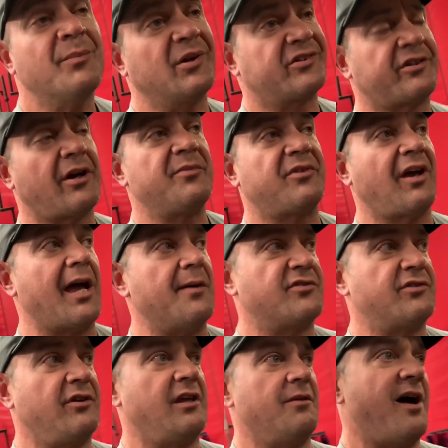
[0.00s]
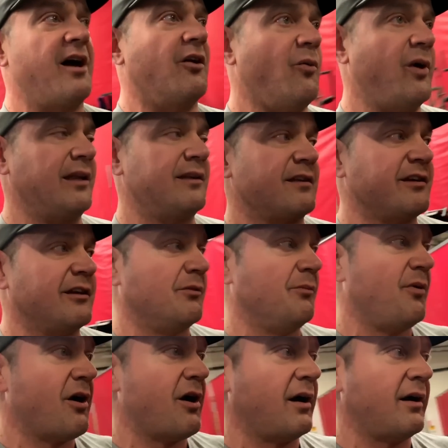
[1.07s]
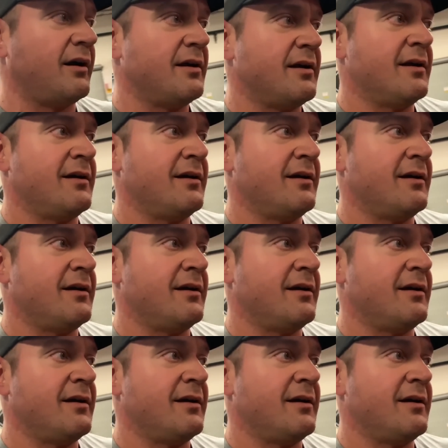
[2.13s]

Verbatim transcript: but sometimes due to the amount of weight that's on the bar